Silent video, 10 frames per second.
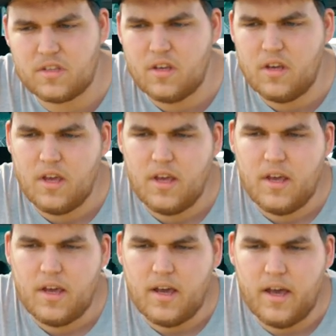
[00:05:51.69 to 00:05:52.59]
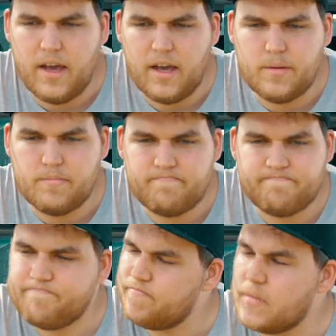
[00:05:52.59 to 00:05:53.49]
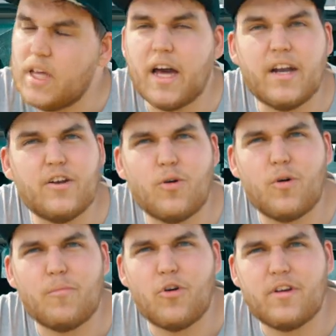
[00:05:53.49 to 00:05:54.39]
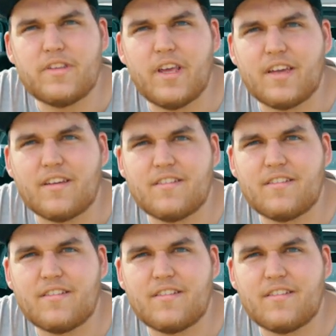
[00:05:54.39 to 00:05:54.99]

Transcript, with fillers: Um, I don't know what more to say.